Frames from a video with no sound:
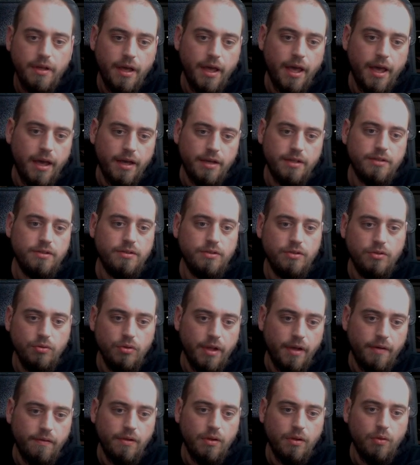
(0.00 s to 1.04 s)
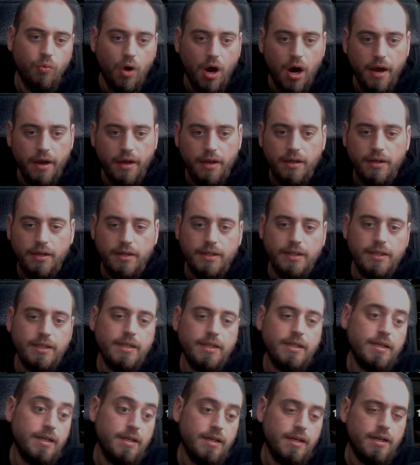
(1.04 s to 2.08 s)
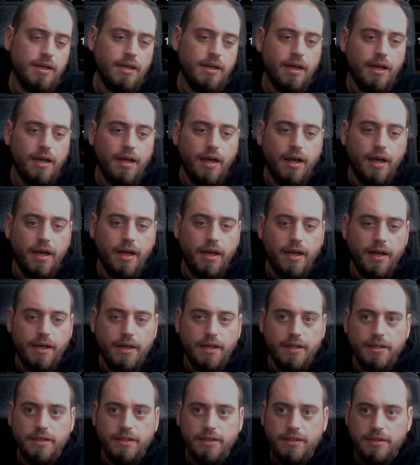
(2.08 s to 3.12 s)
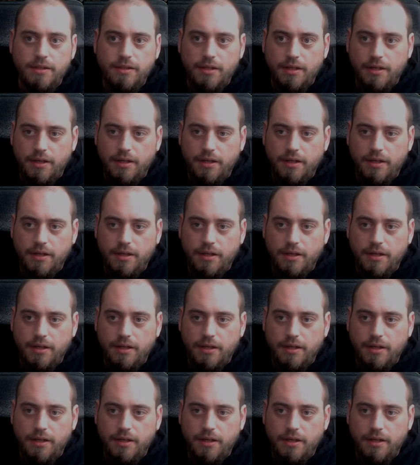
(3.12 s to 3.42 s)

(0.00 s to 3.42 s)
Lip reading: X to level Y. And